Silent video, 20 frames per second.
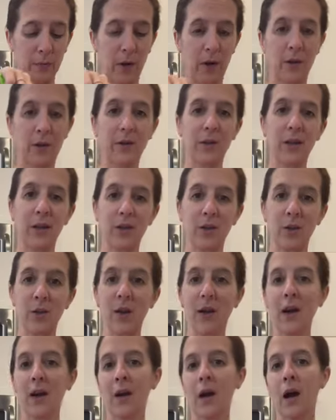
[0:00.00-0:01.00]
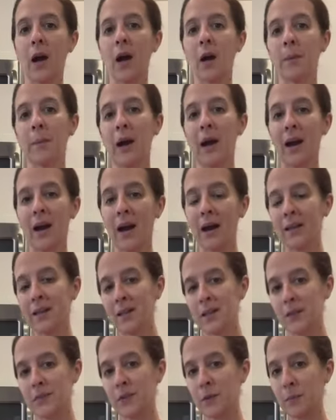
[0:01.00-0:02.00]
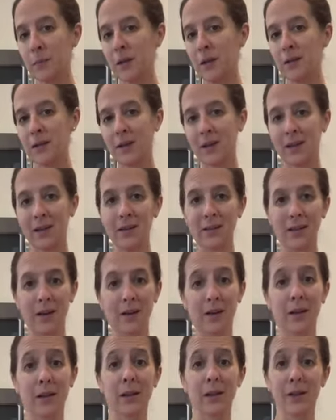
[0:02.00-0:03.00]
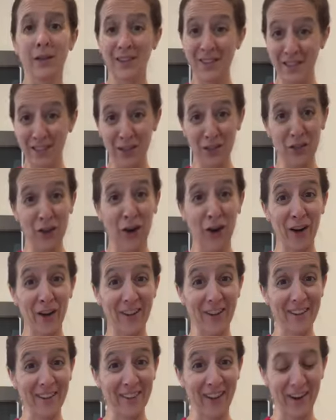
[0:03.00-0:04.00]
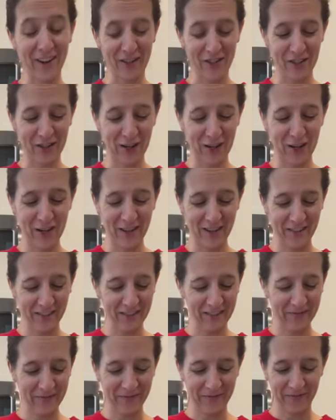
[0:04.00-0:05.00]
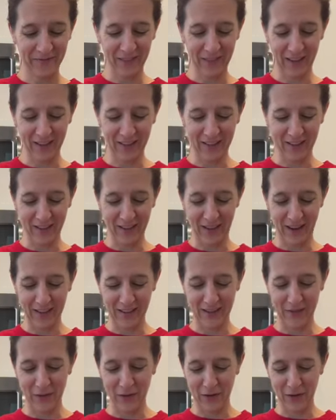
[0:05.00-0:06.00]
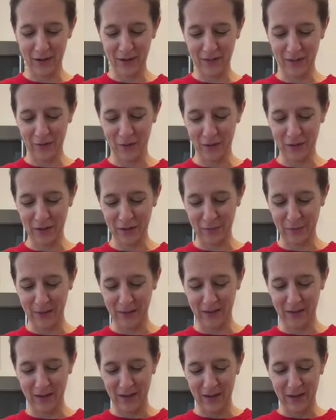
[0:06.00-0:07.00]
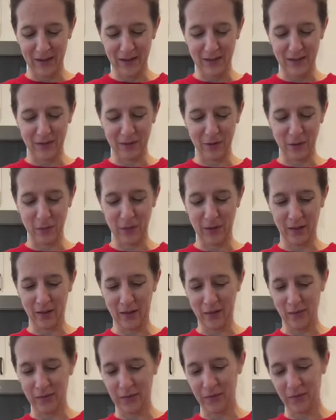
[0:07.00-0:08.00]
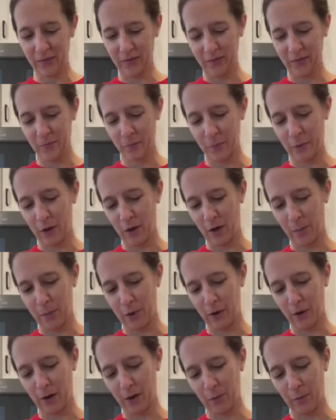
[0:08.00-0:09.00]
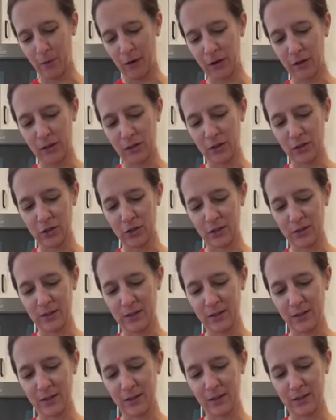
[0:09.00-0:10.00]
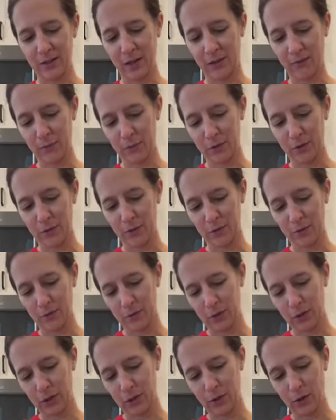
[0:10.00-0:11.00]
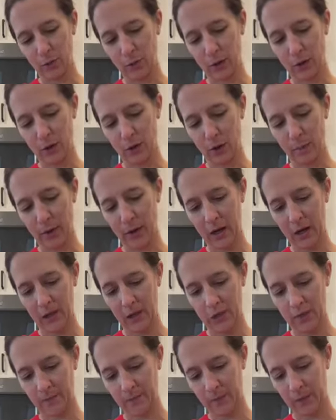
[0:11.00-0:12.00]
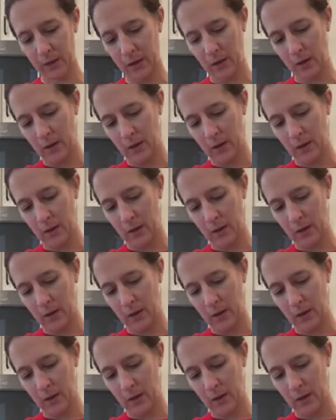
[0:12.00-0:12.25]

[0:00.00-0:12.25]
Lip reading: use butter. Thank you. I got these for me and the kids on clearance at Target last year, like the last few days of Christmas. So we love our Merry and Bright t-shirts. The kids have them too. It's really cute. We can all match.